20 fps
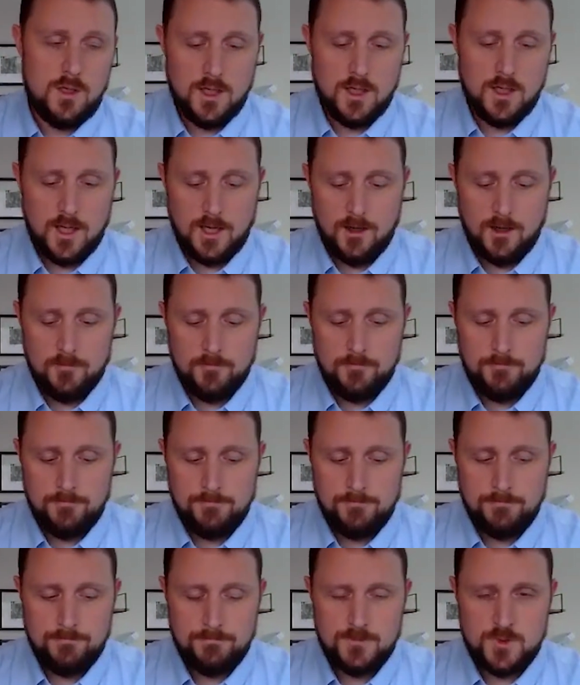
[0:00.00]

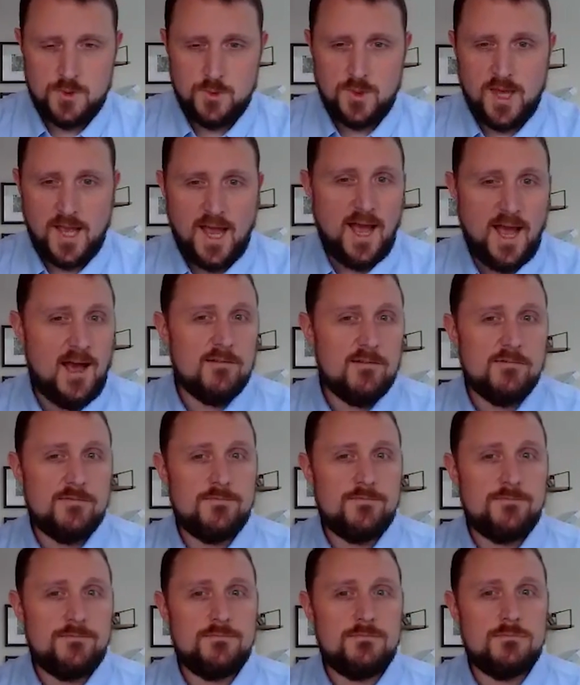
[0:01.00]
Do they have,
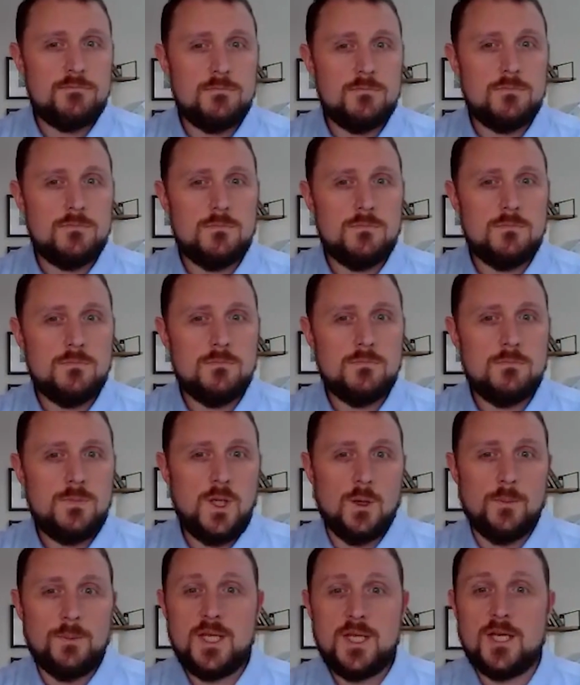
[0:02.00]

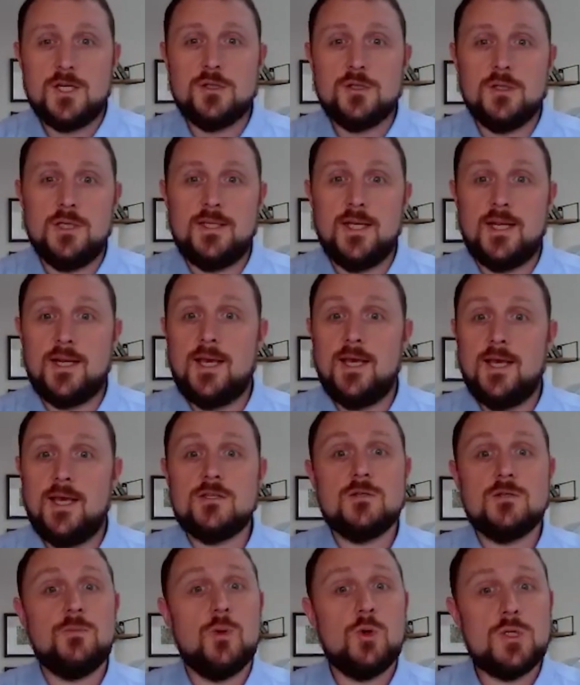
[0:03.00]
potentially a dedicated
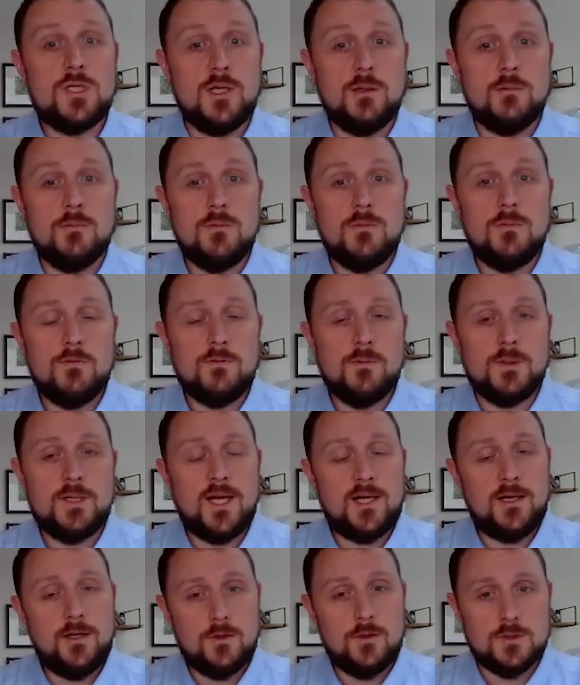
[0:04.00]
support team from a
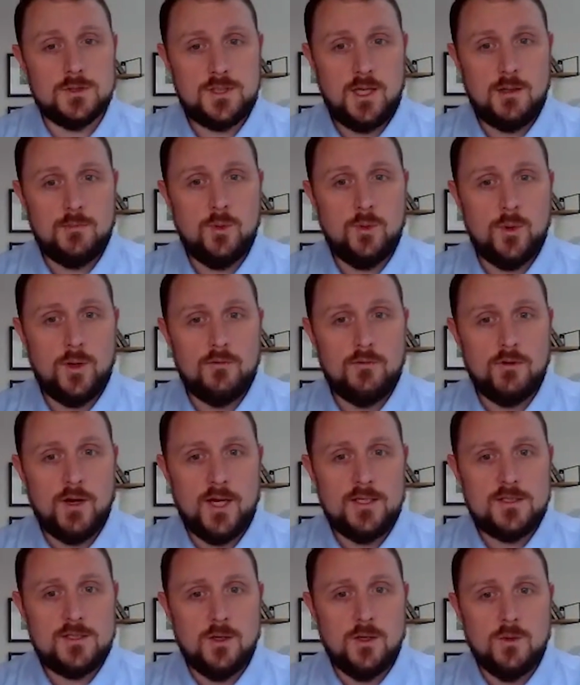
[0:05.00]
technical standpoint,
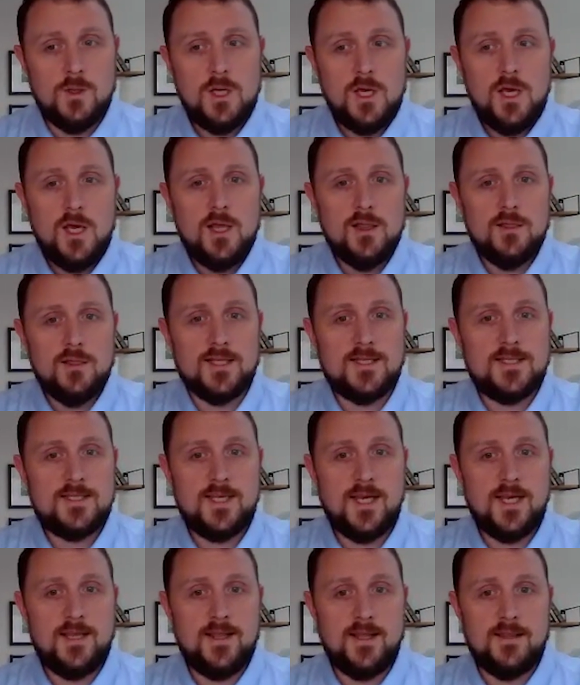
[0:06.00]
right? So let's
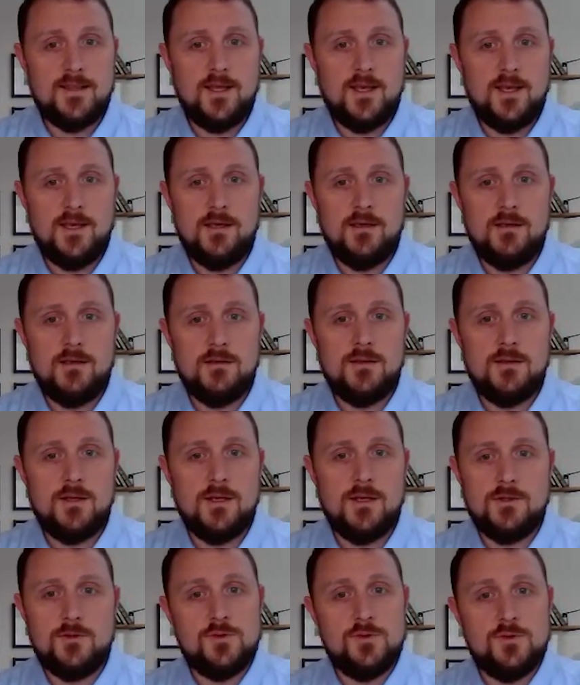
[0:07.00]
say that they
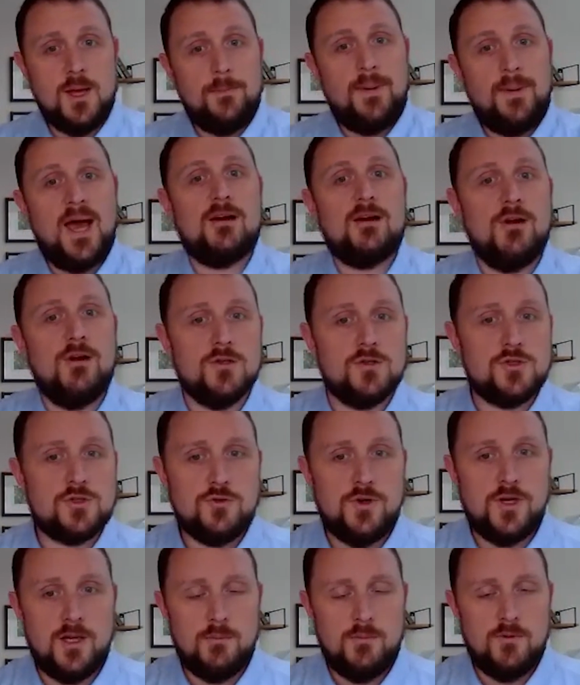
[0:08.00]
do that background
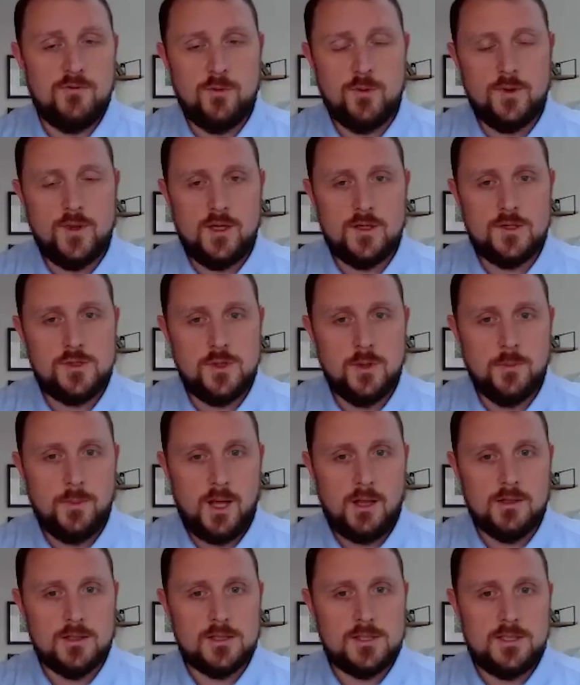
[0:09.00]
screening before they issue the
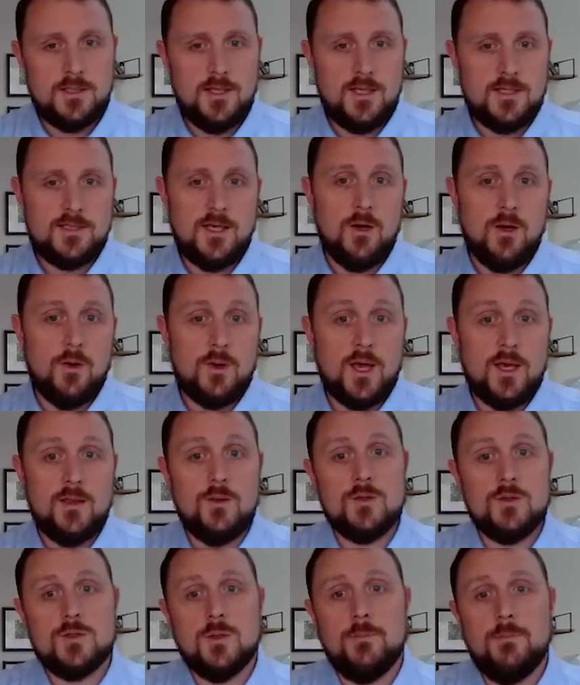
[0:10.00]
policy, and they say, okay,
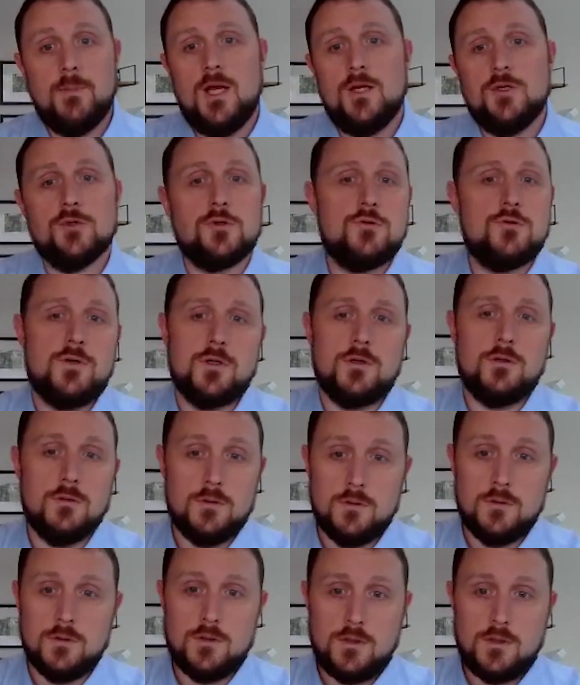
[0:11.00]
there's a major critical
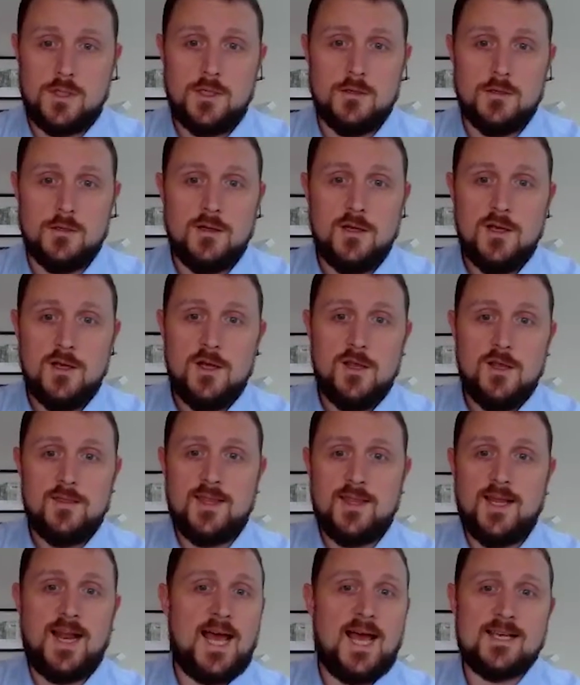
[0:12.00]
alert here
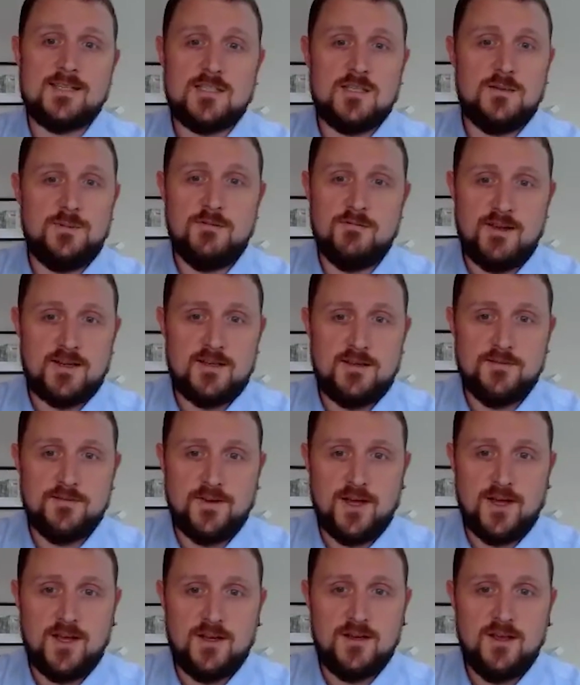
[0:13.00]
that has to be
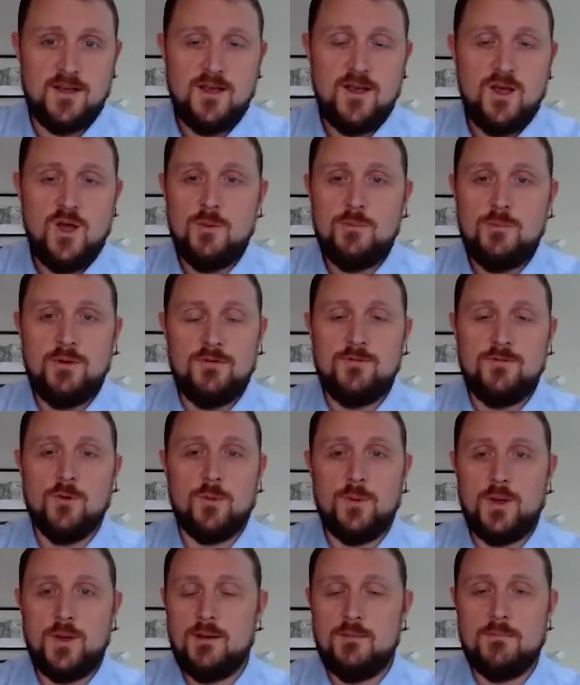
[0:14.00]
rectified before
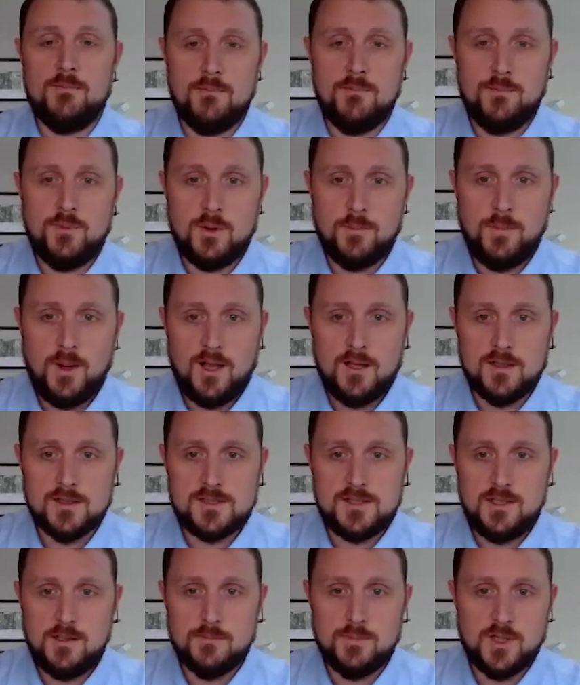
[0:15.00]
we can put a
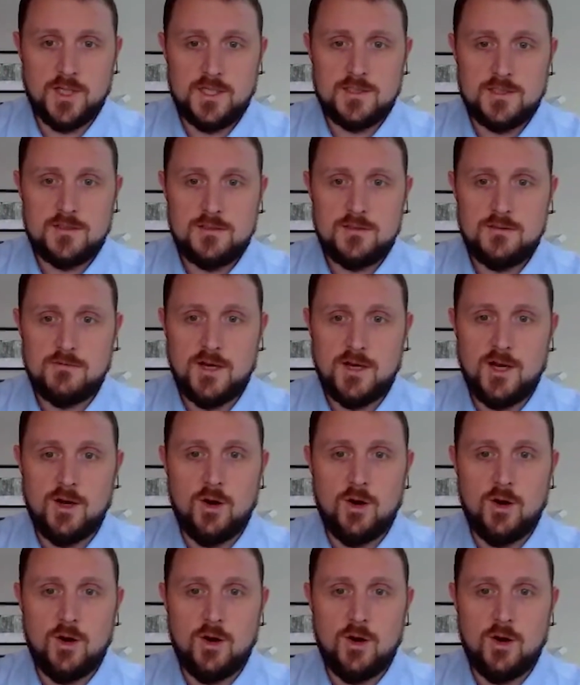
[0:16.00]
policy in place, right?